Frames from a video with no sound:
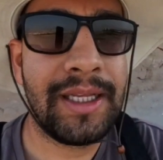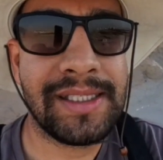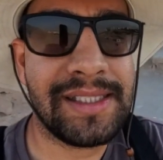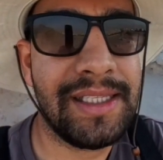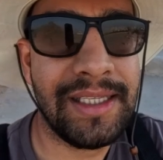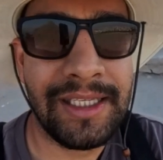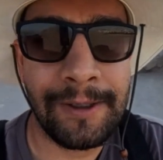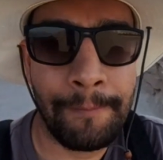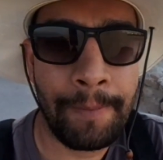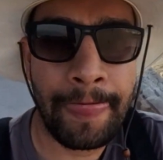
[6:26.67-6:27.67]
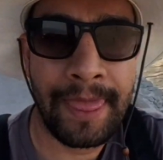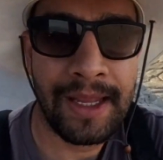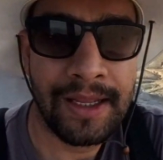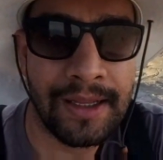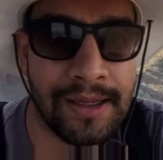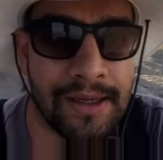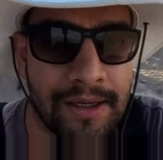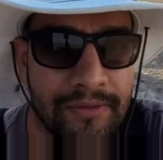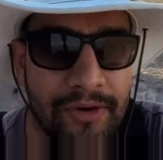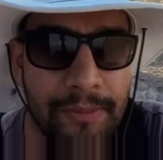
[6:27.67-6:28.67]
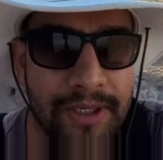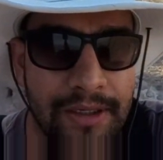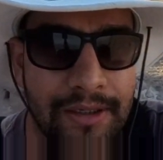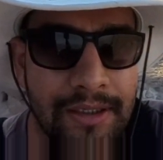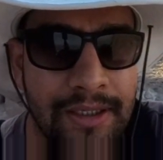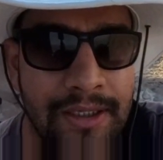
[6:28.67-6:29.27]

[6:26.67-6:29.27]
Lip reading: city from here.